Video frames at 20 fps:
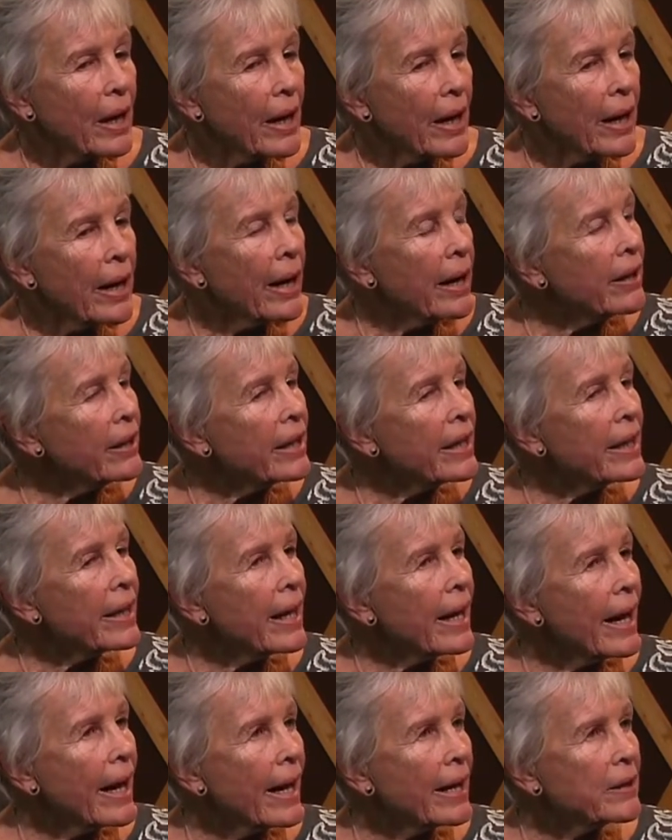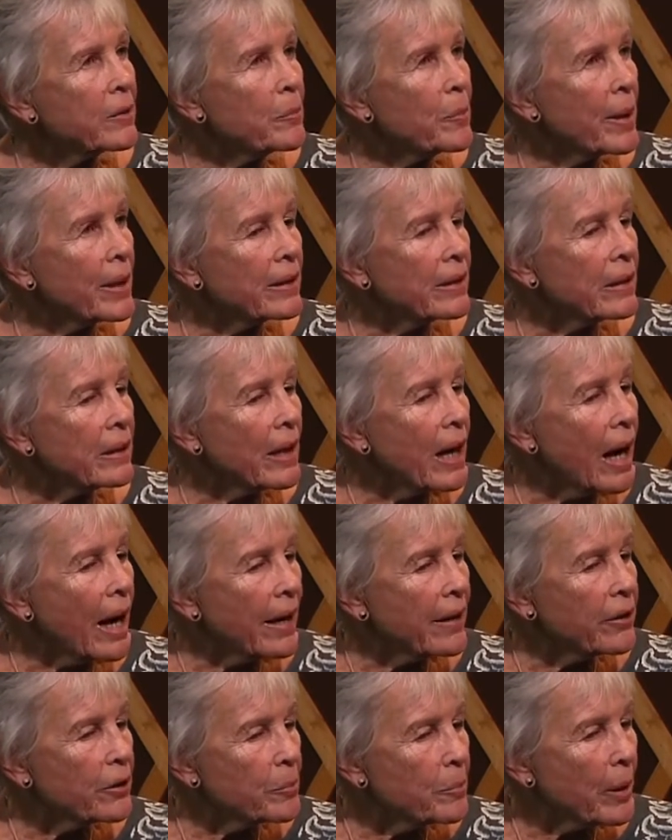Harry had been
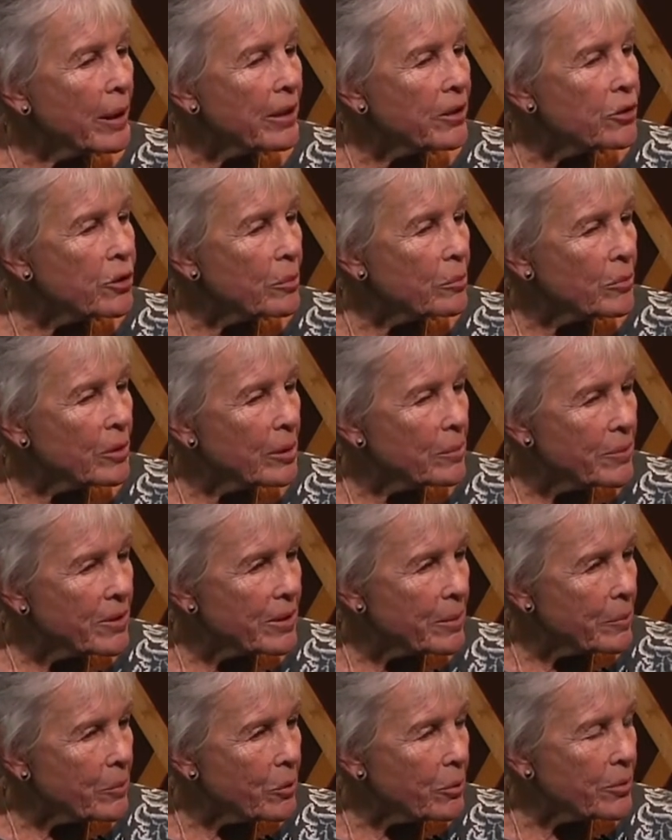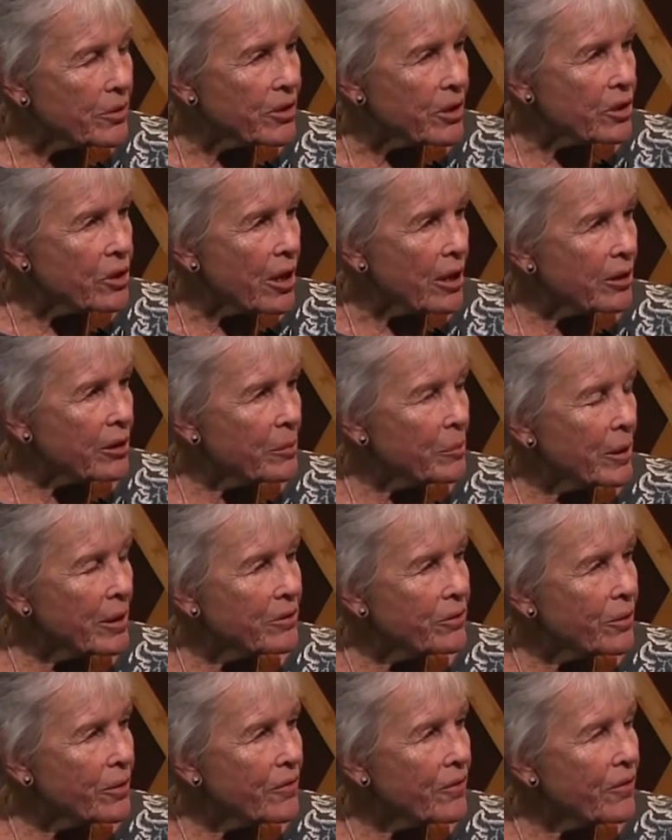hired by Jim Lipscomb, who was a documentary